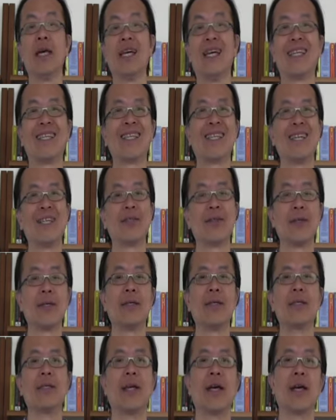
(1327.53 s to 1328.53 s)
it
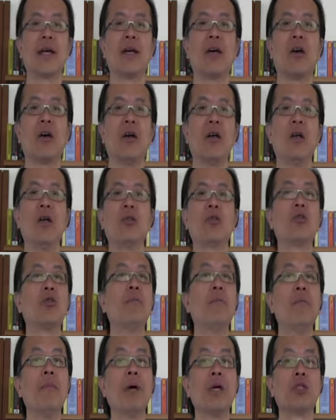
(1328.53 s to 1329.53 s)
doesn't take
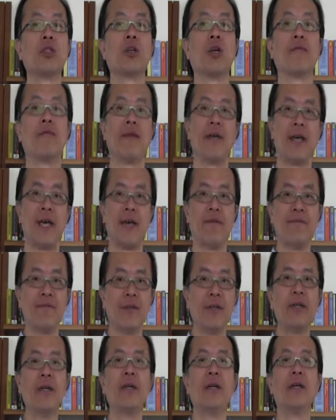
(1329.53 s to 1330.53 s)
too much of an
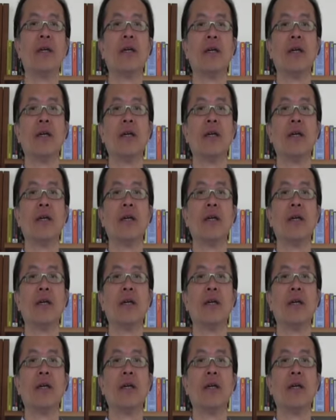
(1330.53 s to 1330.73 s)
effort.